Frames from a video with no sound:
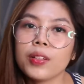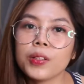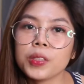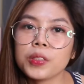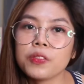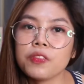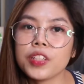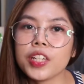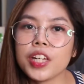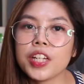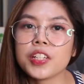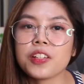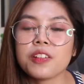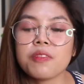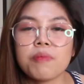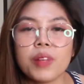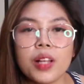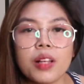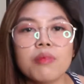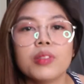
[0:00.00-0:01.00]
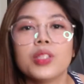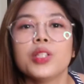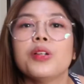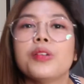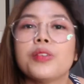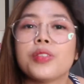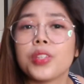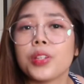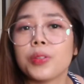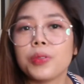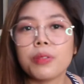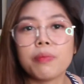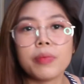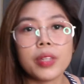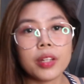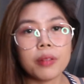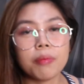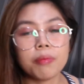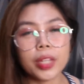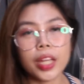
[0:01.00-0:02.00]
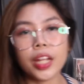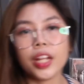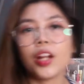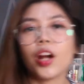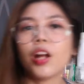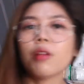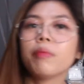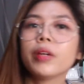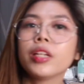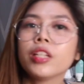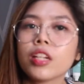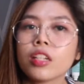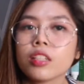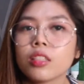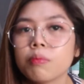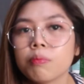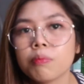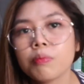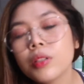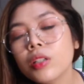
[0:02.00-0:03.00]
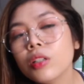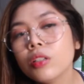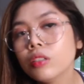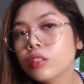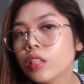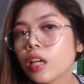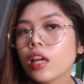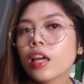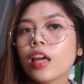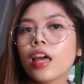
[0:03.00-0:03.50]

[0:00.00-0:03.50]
notification bell below so you would be updated on my next upload.